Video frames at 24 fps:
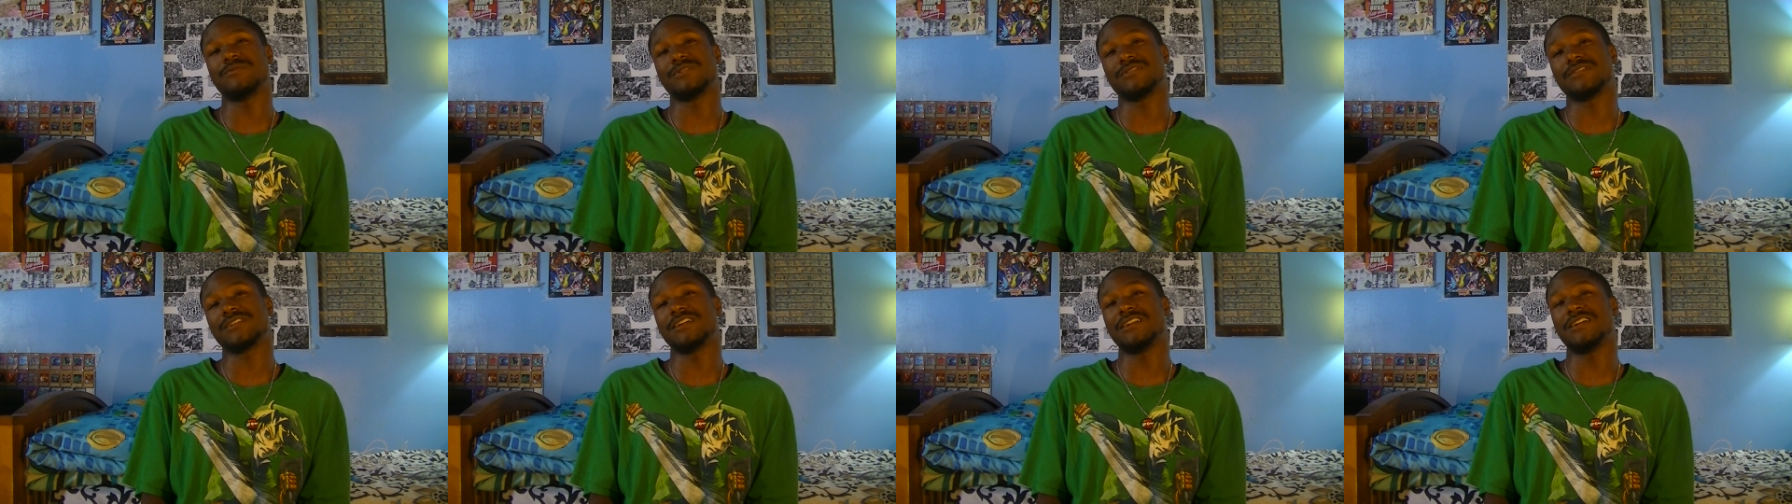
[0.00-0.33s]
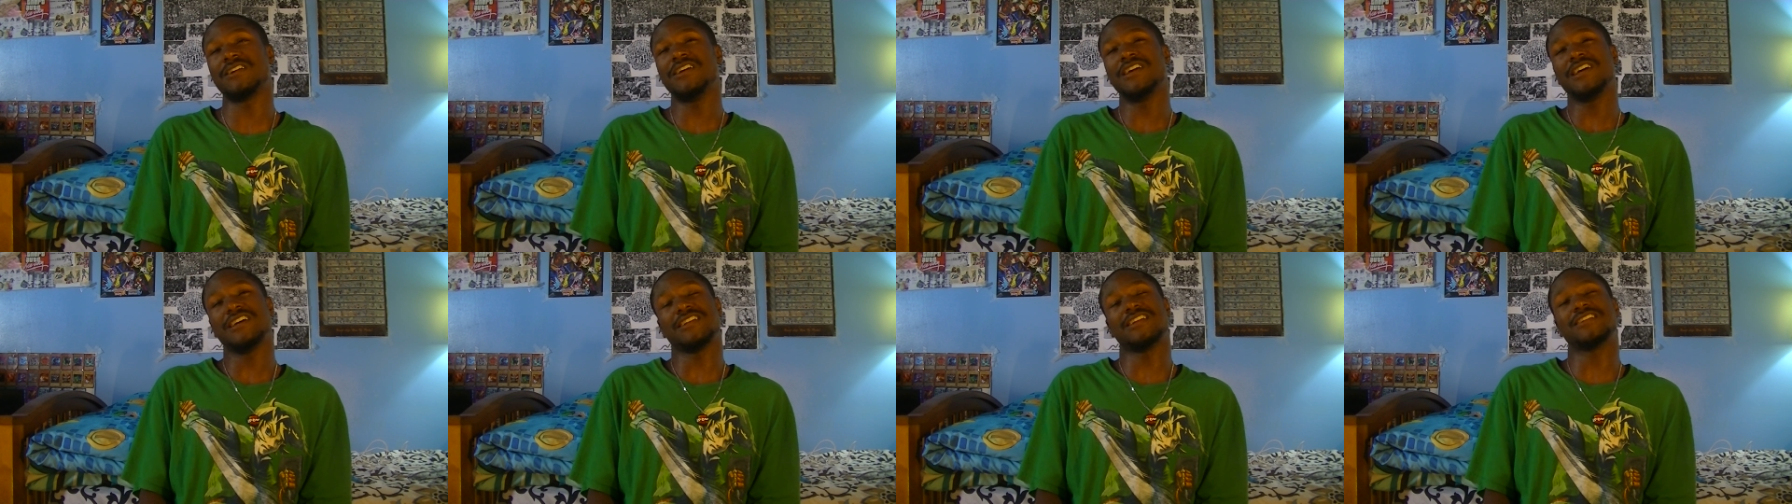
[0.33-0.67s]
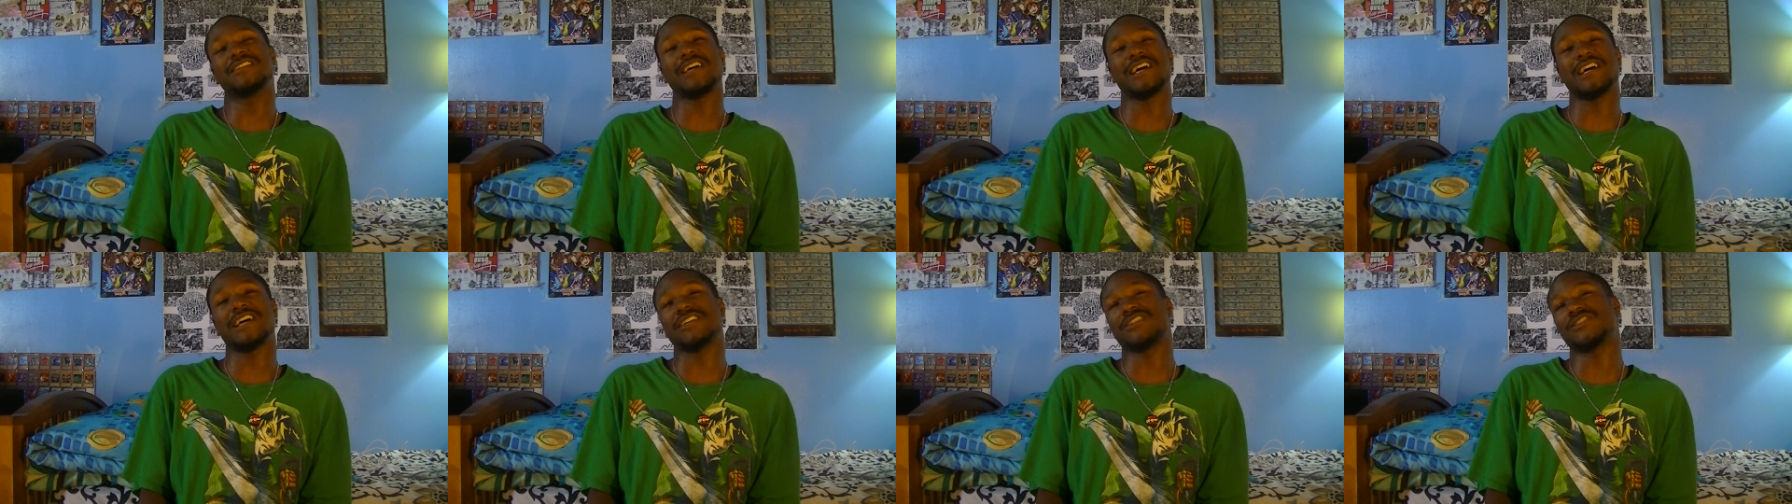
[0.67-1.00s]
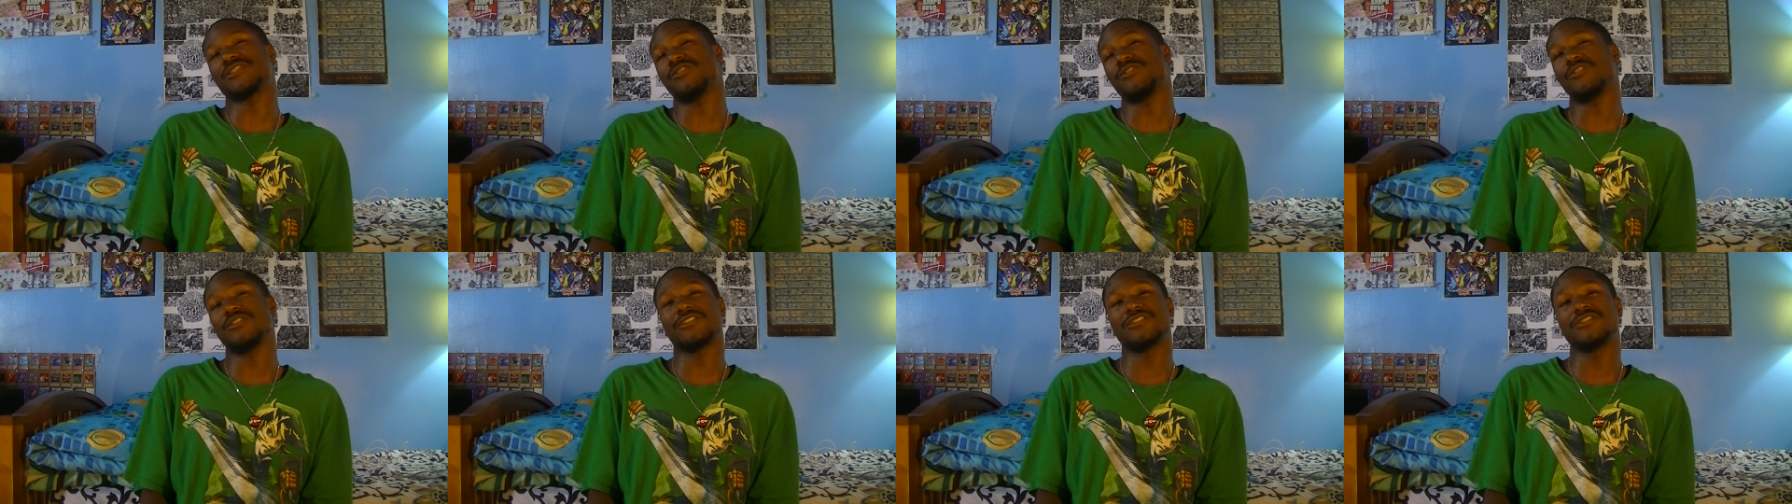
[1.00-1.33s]
were saying, this guy's
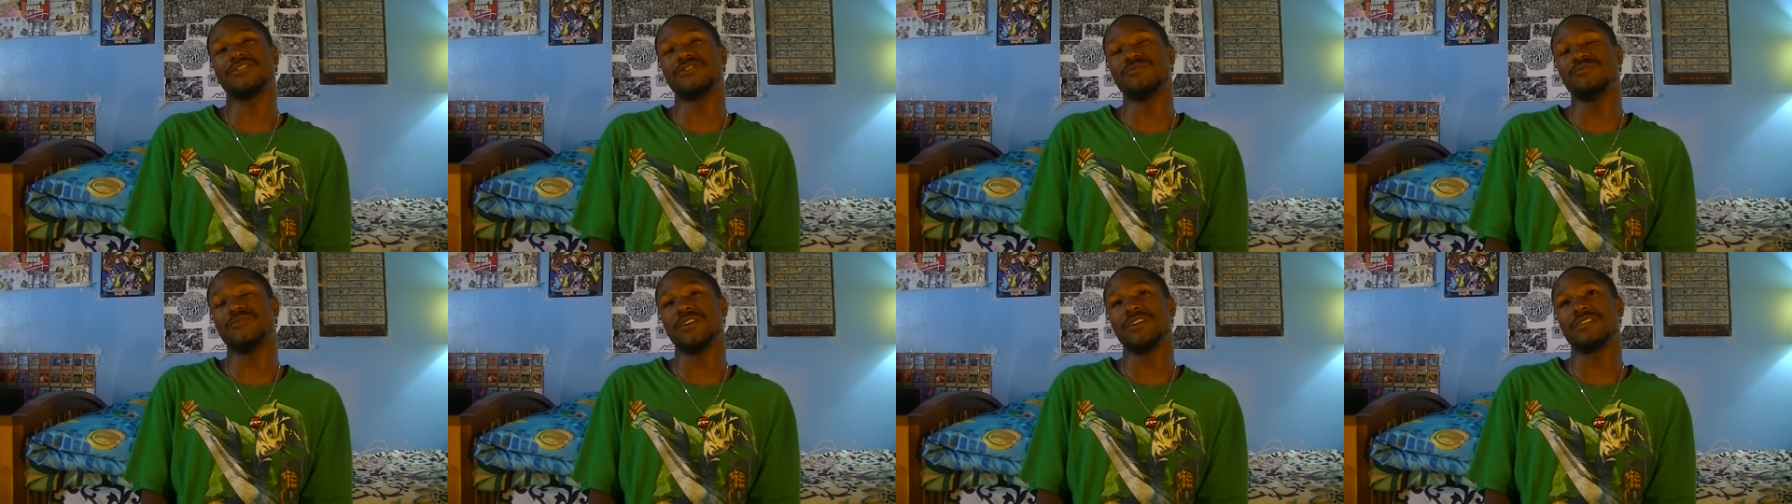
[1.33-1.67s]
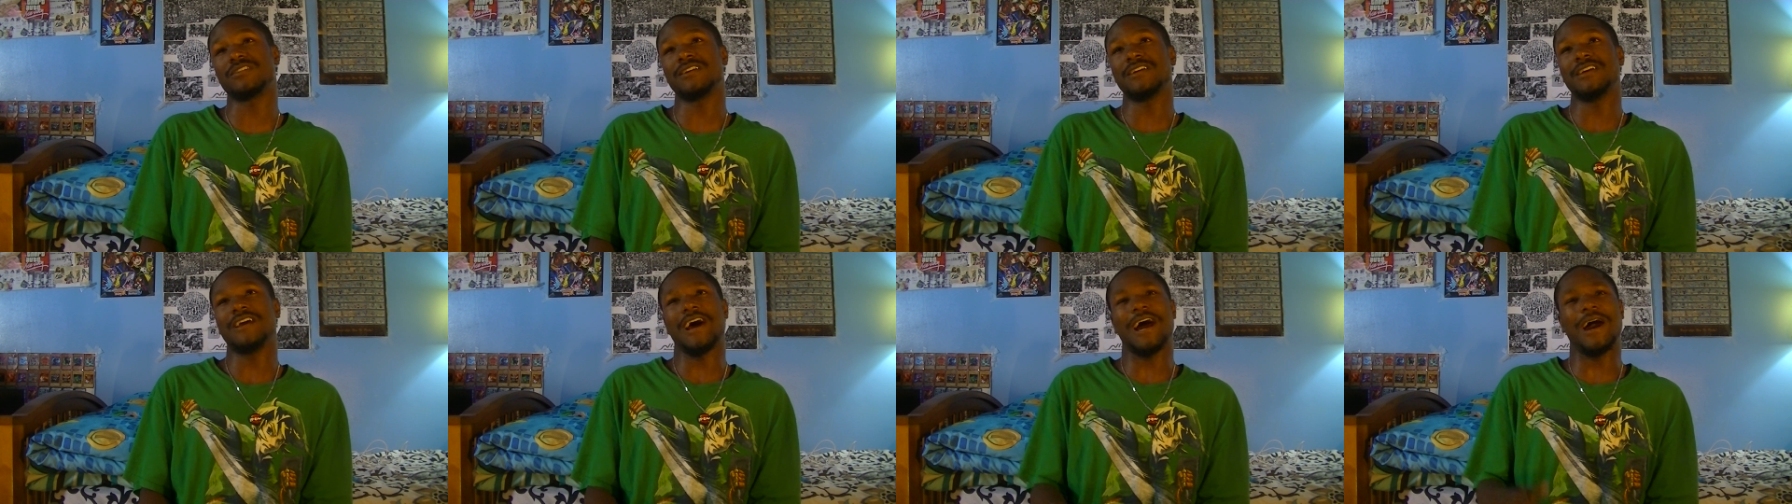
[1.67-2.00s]
talking too much.